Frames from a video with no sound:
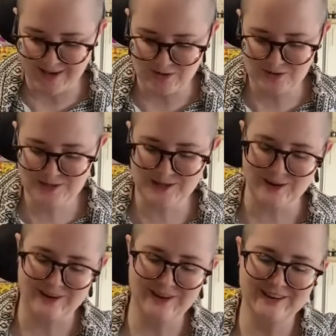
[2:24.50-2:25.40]
And
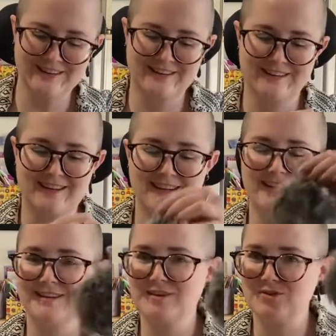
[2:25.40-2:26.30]
also
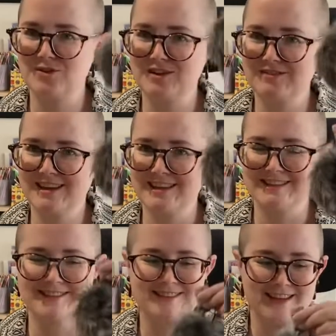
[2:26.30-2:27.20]
one of
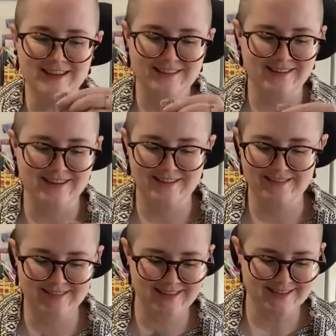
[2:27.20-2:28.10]
these. Now,
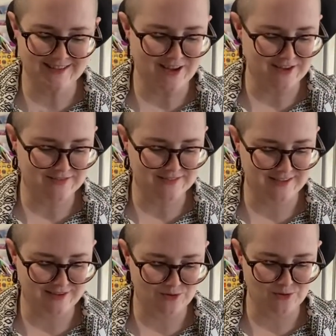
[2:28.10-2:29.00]
these I have
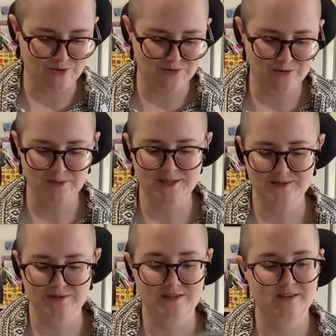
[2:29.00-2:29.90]
seen all over the place
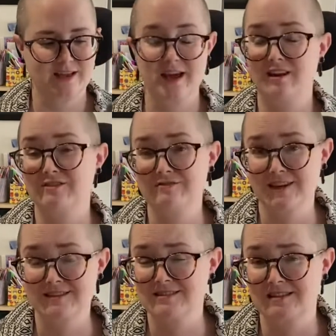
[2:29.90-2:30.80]
recently, and I've in
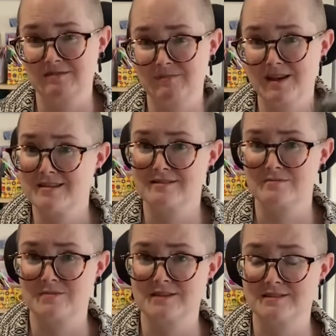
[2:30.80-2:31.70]
fact started making
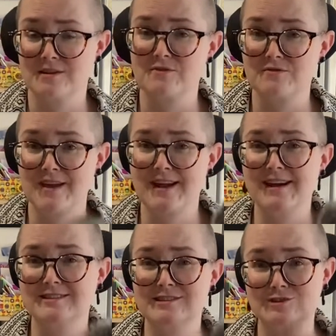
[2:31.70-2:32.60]
them myself. They are
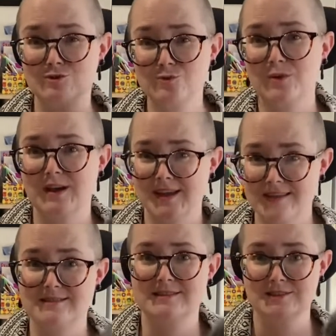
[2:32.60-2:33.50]
super
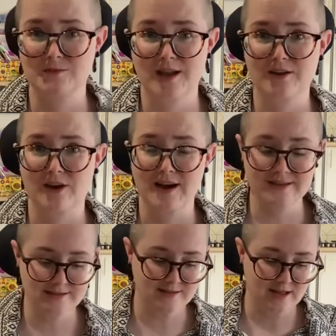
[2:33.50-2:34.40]
easy to make,
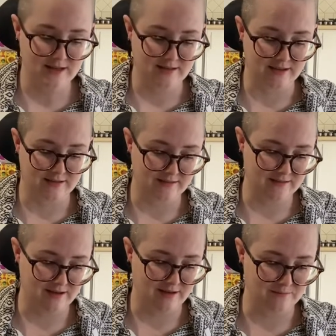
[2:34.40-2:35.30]
guys. Like,
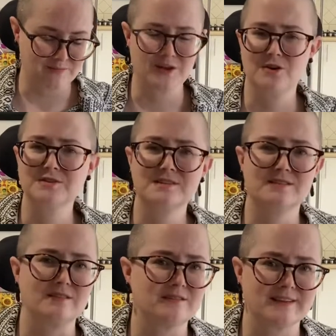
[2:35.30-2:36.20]
um, they cost, I
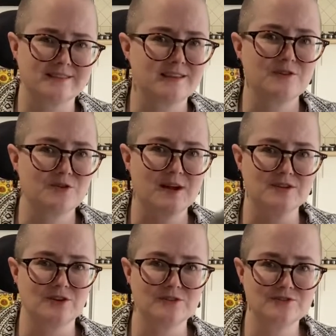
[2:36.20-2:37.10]
think, like seven or eight
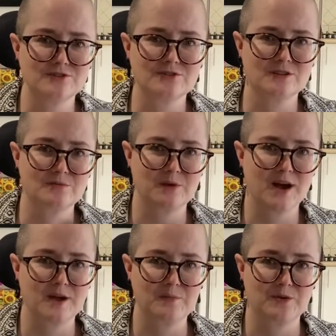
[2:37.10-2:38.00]
dollars usually to
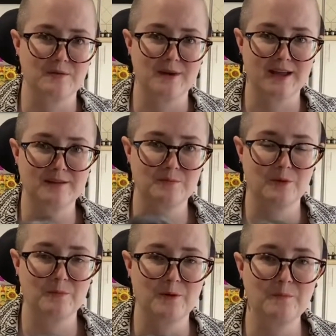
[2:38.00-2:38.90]
buy a pre-made
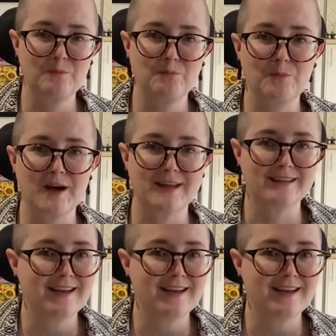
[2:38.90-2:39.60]
pom-pom, but